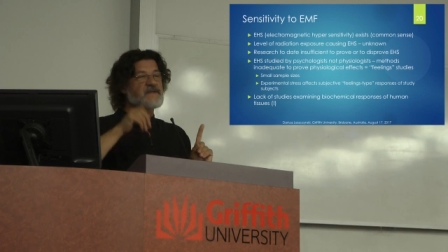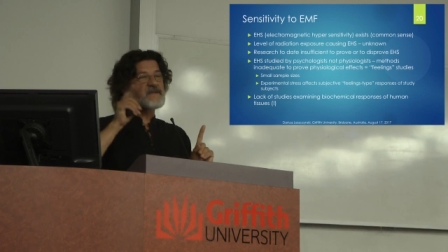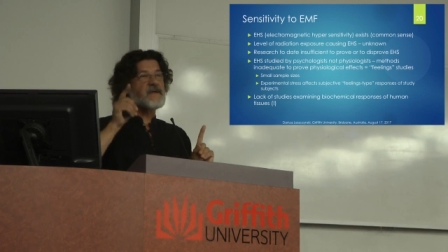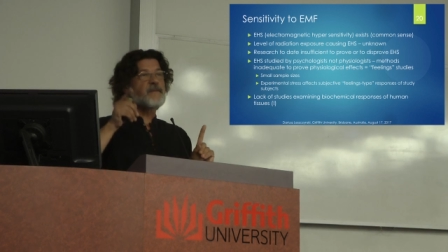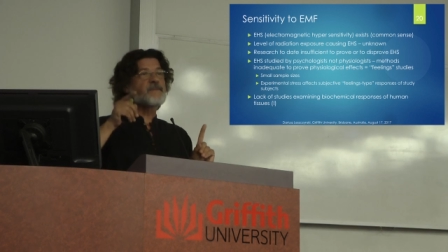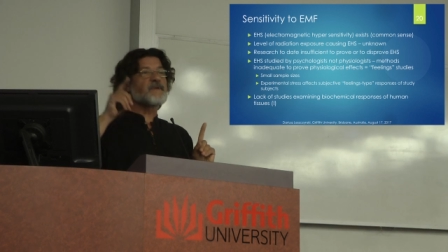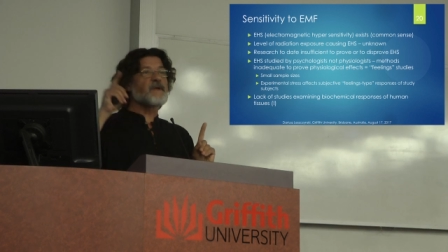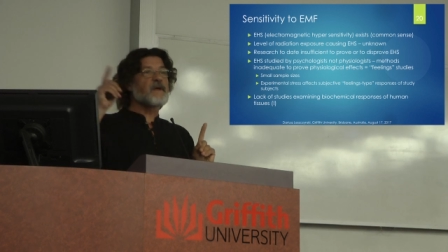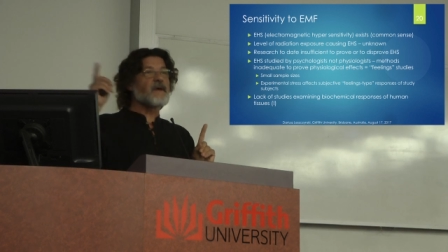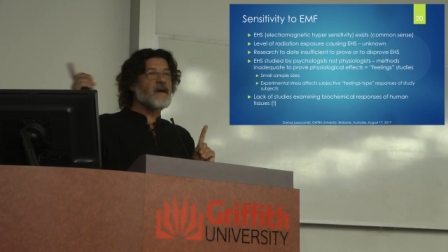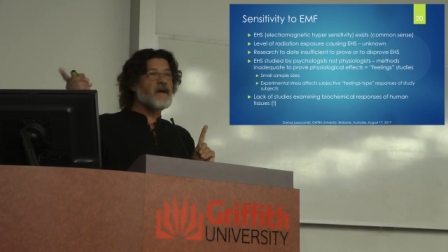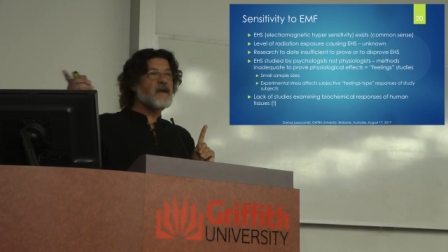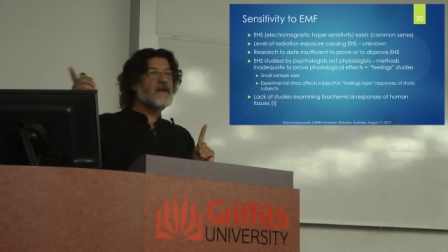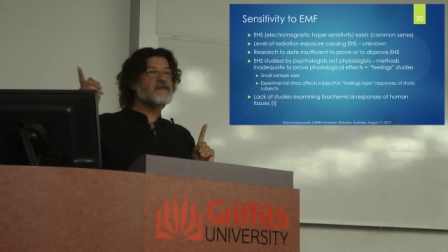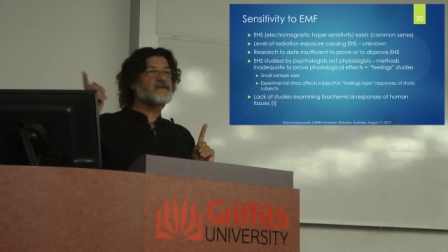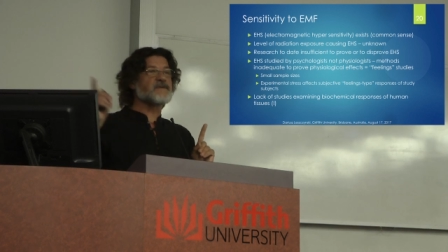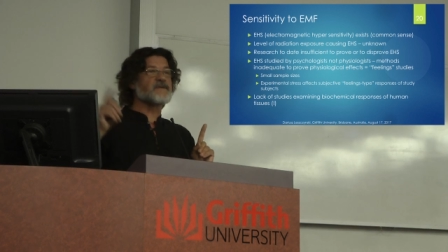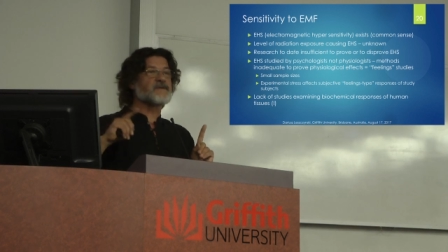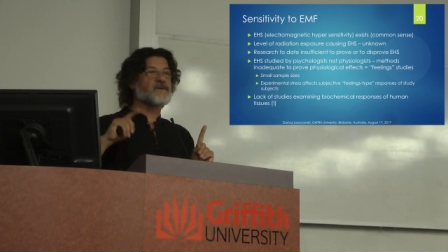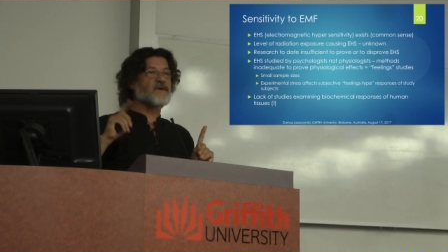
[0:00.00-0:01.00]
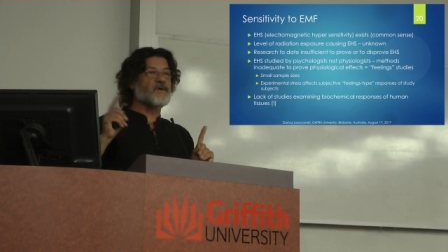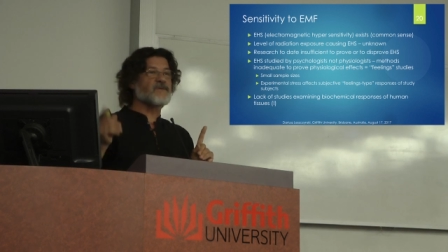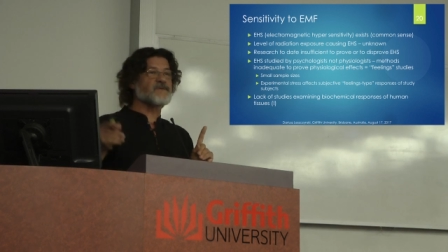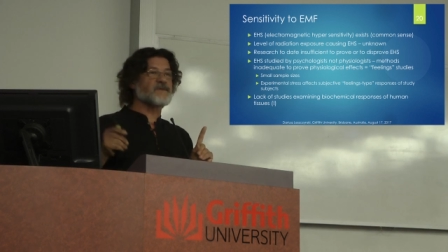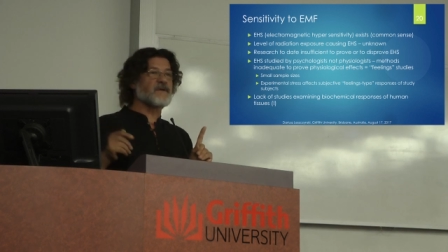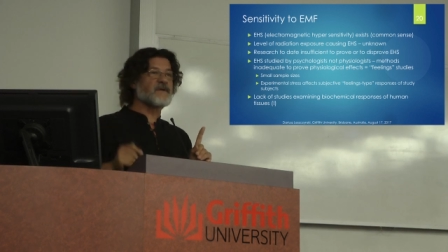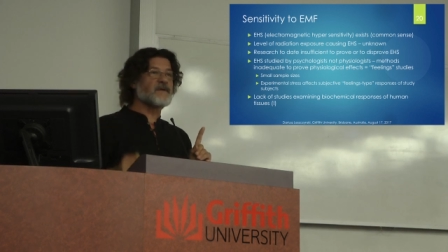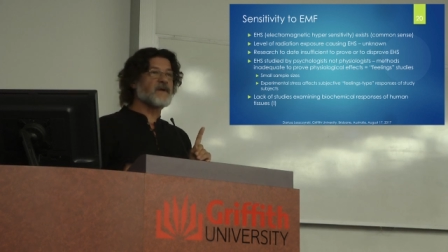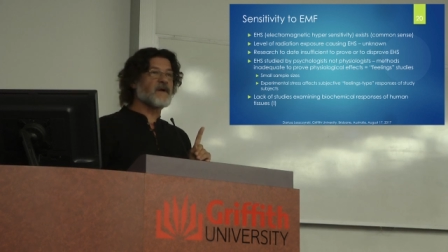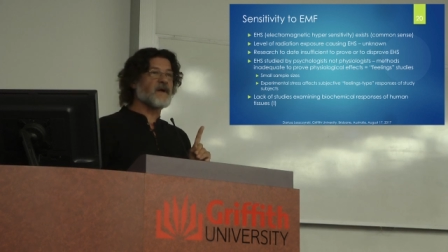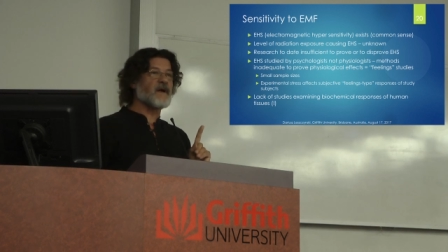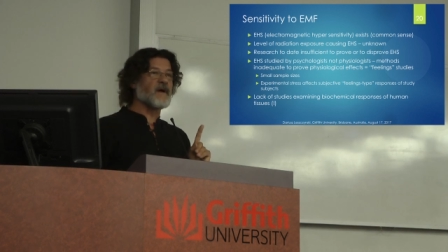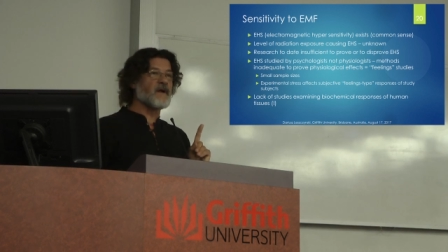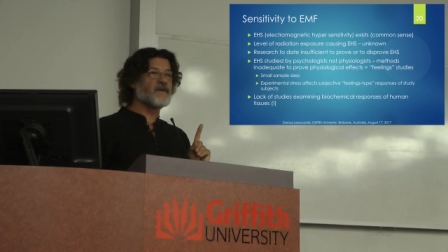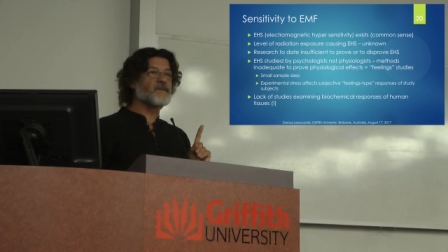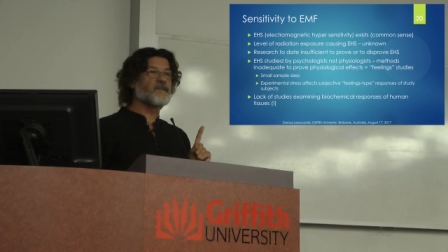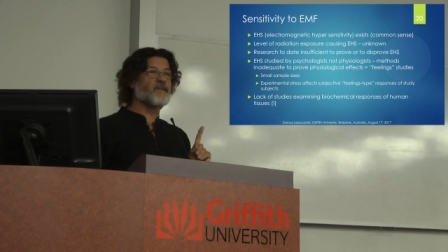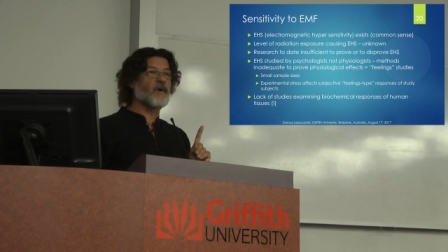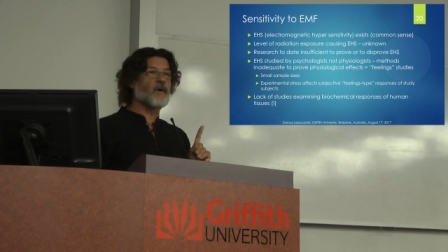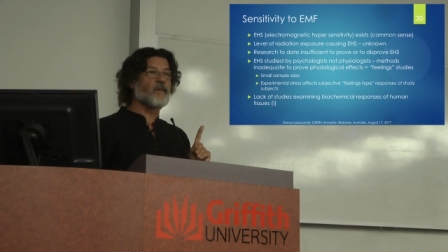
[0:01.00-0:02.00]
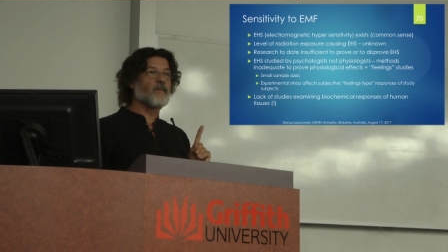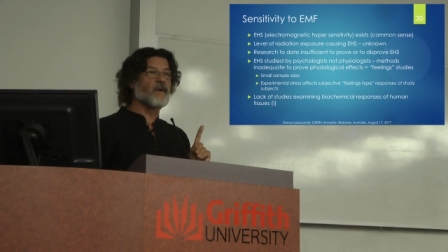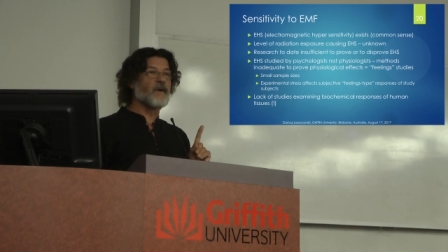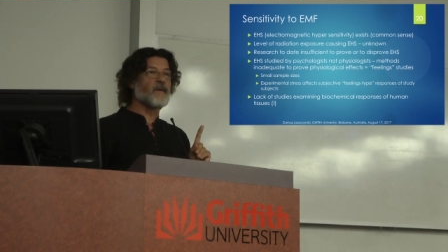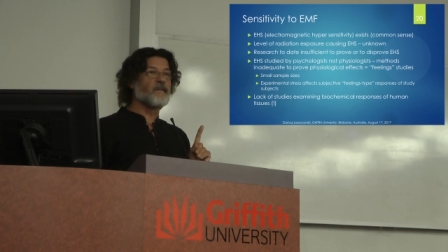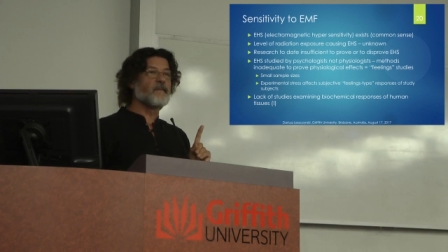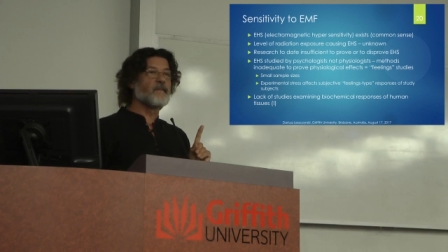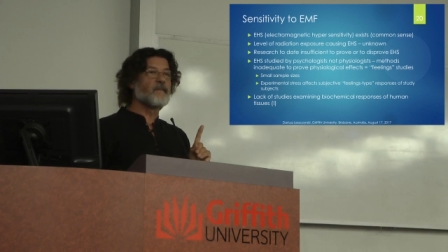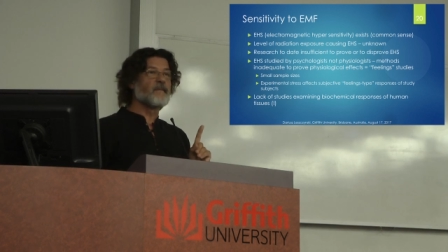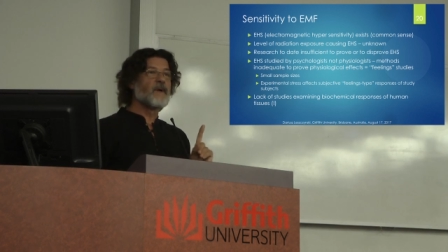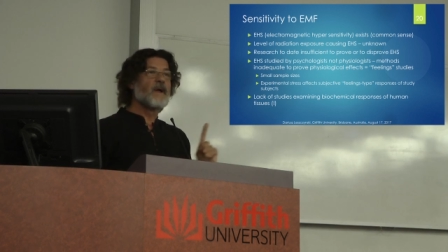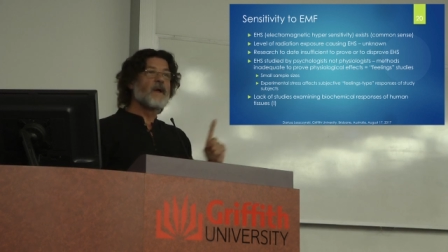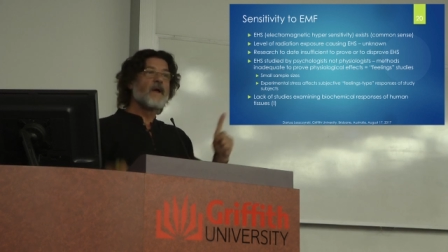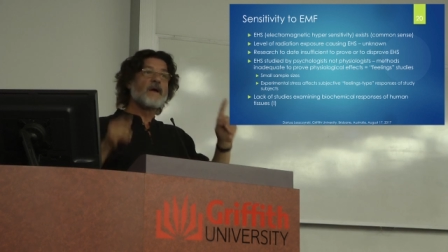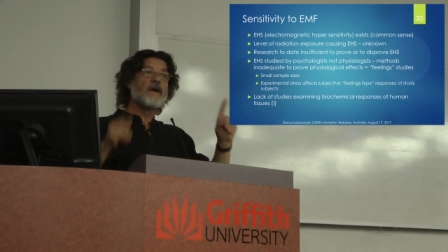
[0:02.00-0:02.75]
but something else is causing their health problem?